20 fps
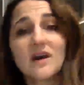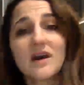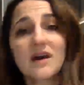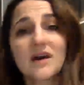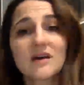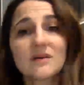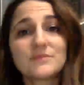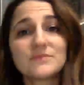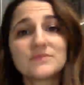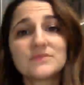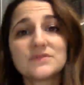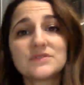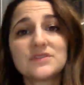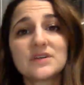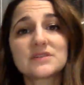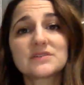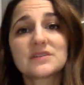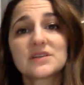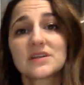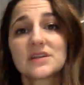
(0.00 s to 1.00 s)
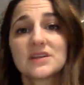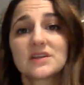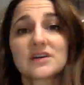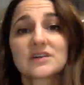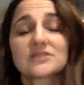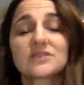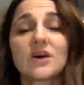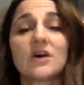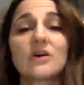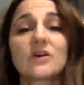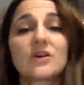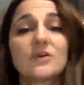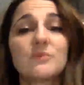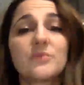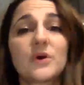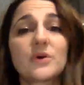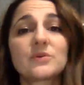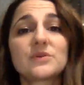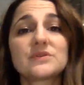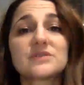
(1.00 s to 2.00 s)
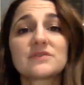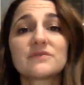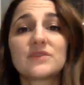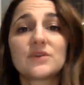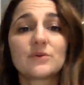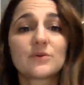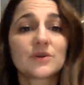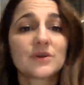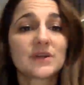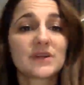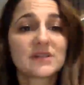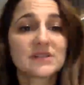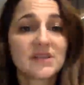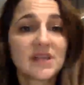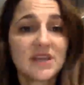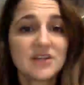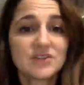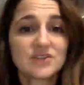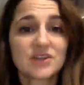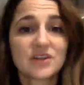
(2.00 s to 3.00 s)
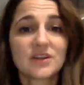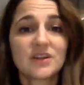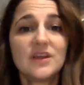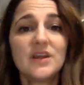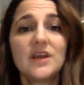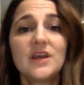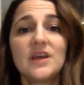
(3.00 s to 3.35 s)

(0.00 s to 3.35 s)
doesn't conduct all components of the orientation.